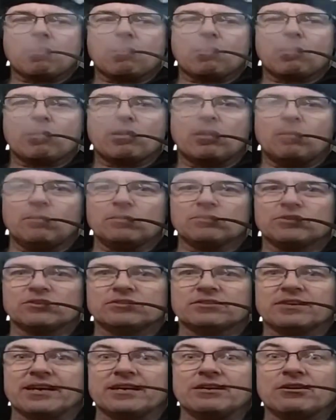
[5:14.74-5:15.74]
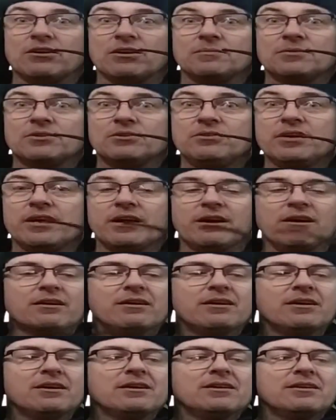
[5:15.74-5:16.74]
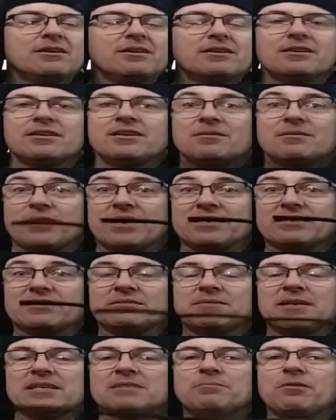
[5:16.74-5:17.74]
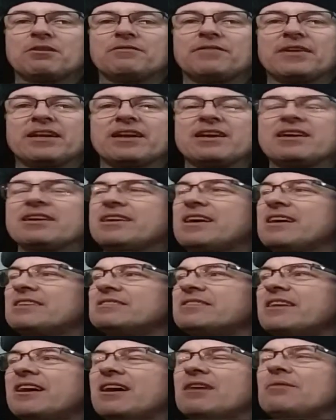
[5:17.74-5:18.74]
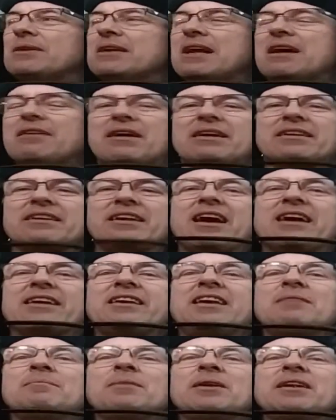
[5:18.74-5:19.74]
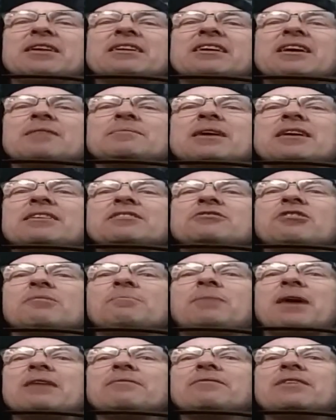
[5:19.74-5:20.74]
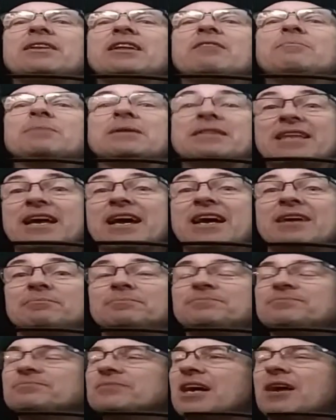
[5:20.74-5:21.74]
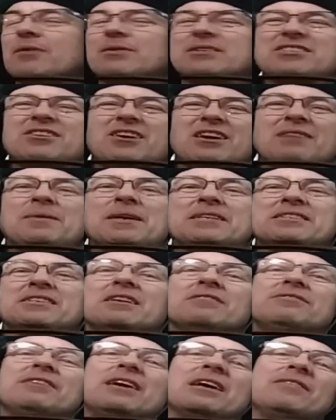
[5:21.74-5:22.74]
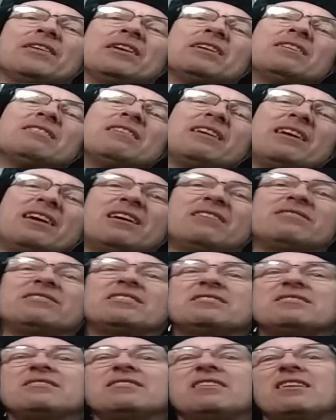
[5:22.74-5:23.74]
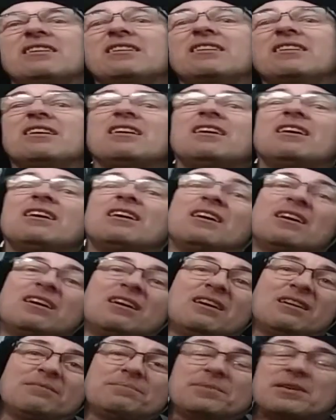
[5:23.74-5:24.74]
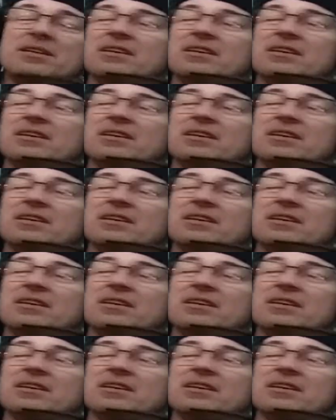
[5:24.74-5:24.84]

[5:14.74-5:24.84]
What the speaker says: It almost looks like I know what I'm doing here. Practice makes perfect. Yeah, see, I keep meaning to come down and do a pipe video, but then I always talk myself out of it. Oh, I have to set it up.